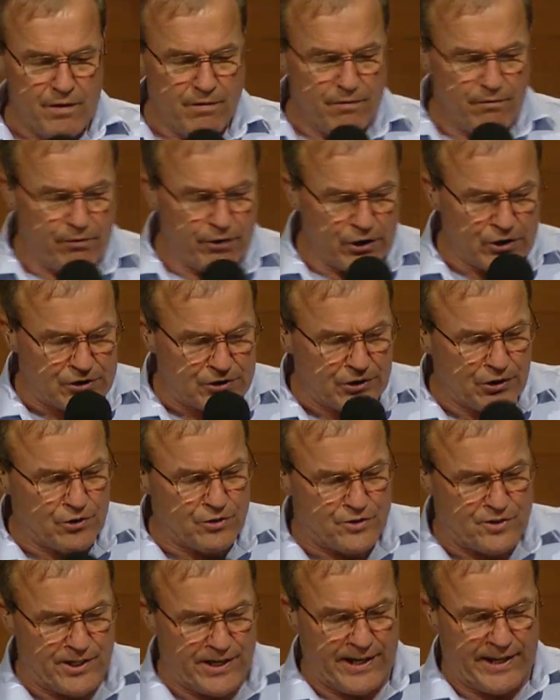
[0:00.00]
Verse
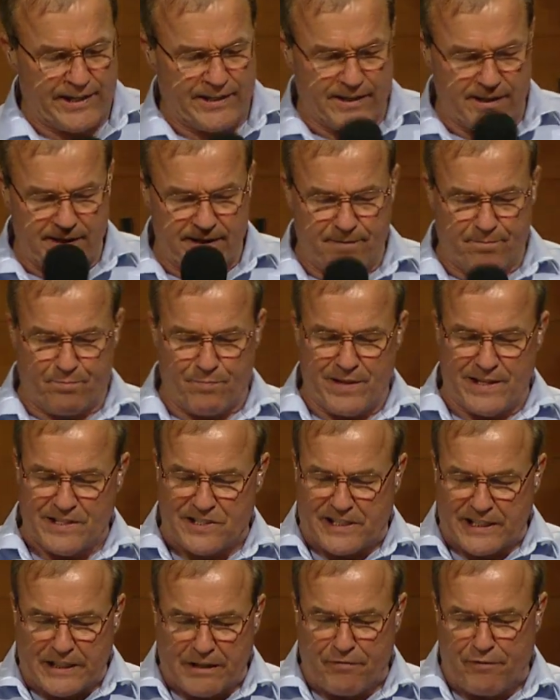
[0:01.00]
13 is
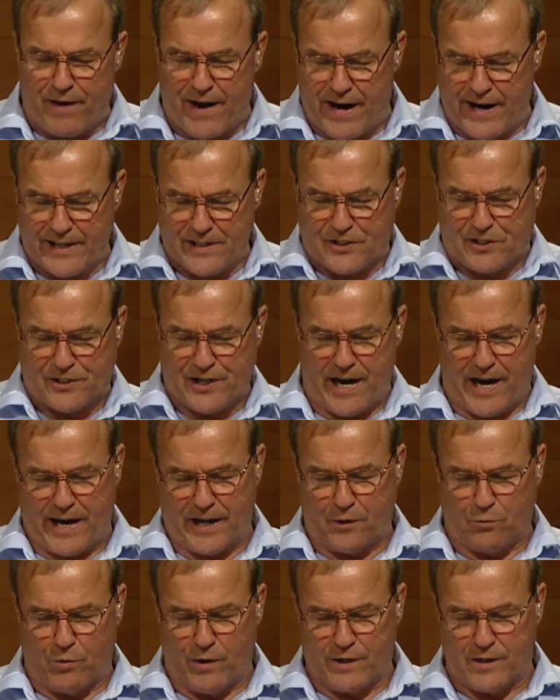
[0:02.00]
the divine
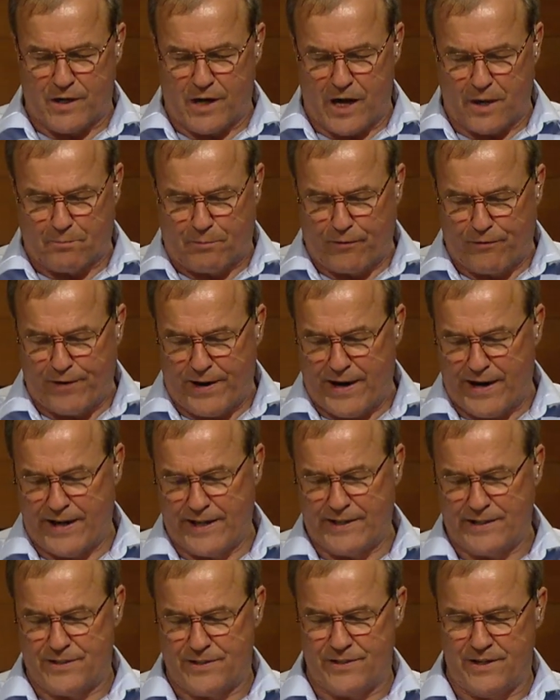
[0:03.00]
side, what God
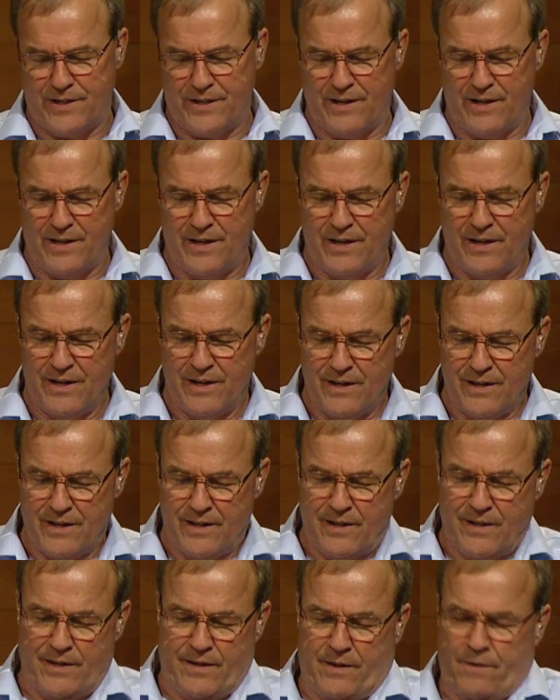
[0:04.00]
provides.
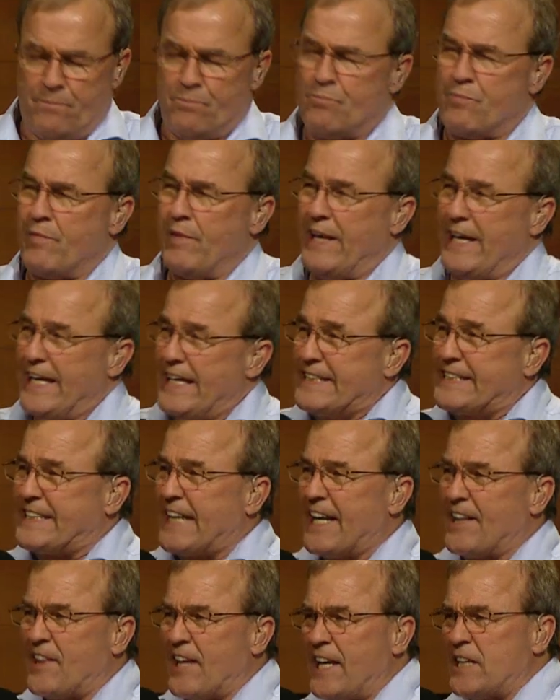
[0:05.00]
He
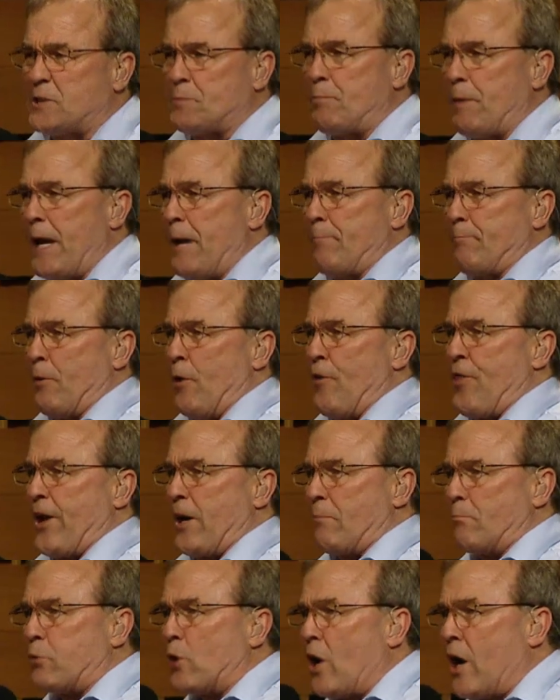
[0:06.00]
said, These people that
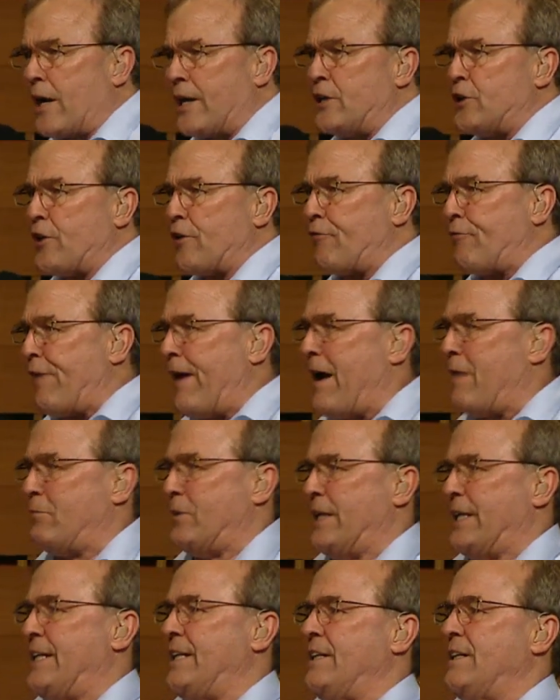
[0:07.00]
are brought into the
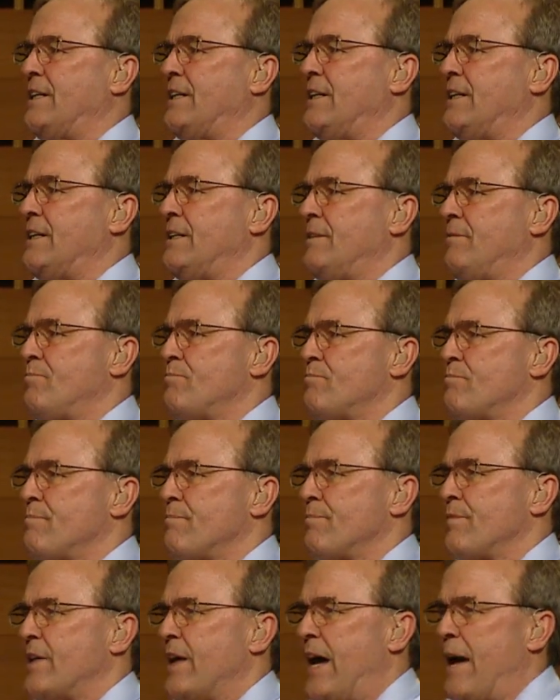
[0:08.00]
family,
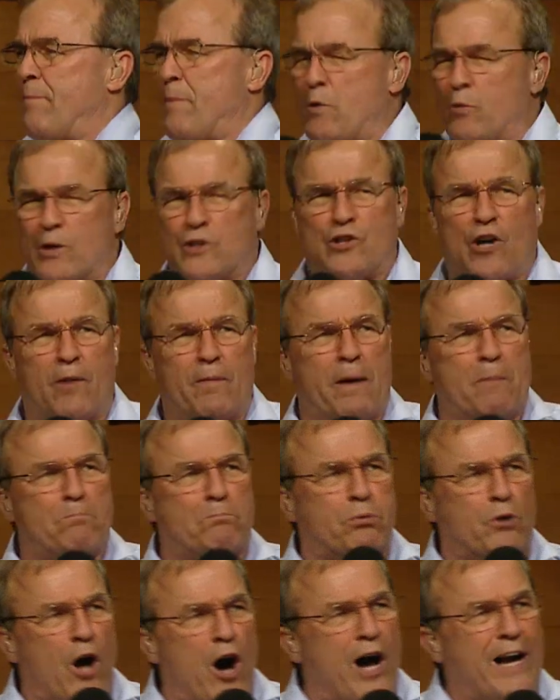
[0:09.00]
I mean, we're talking about
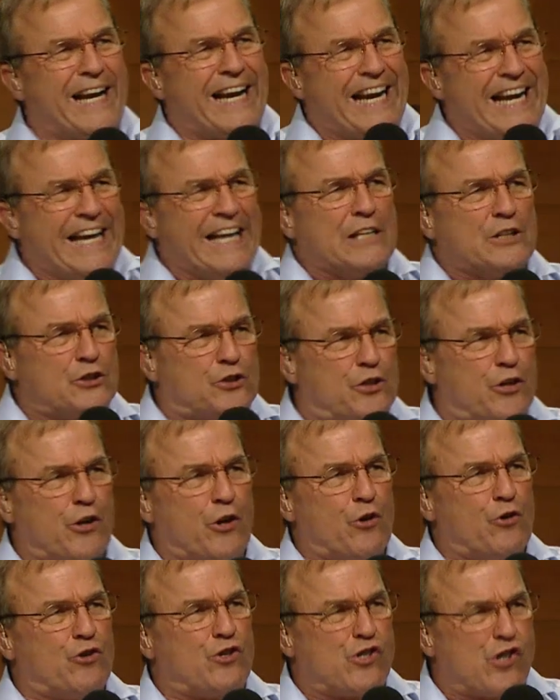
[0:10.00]
brought
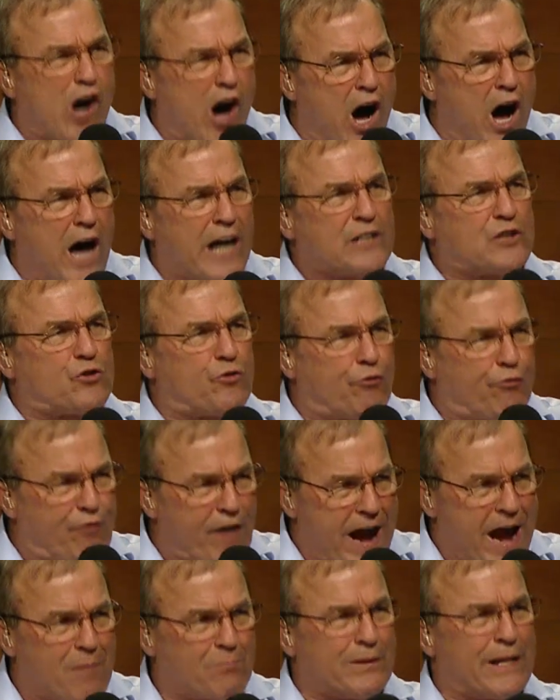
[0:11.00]
into God's
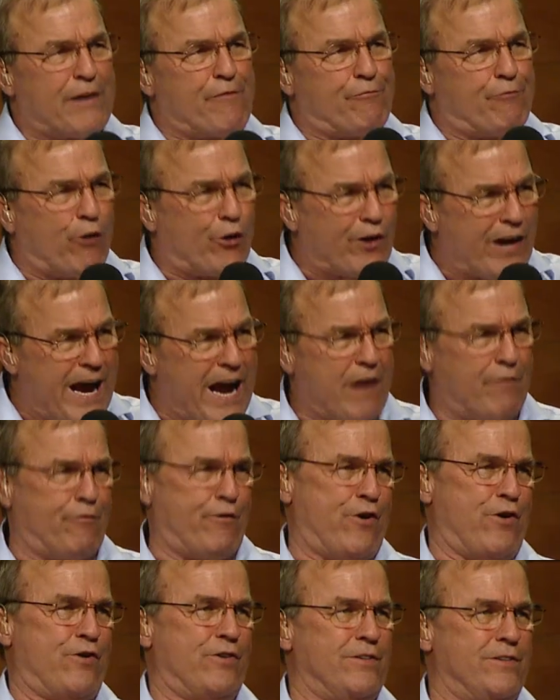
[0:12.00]
family
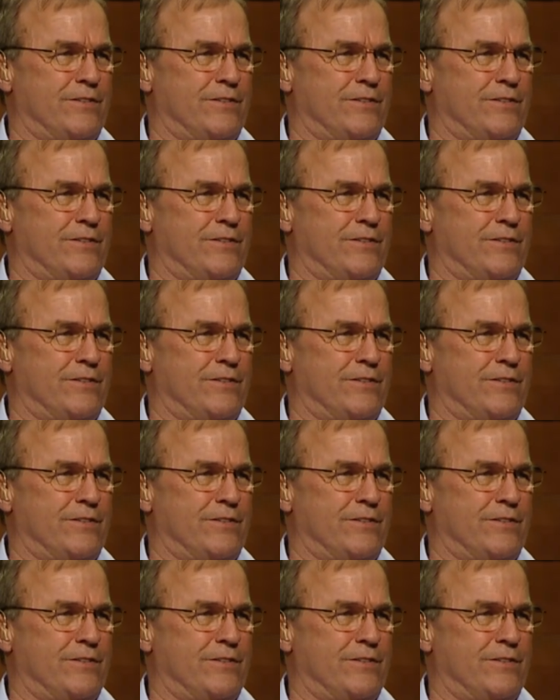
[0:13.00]
forever.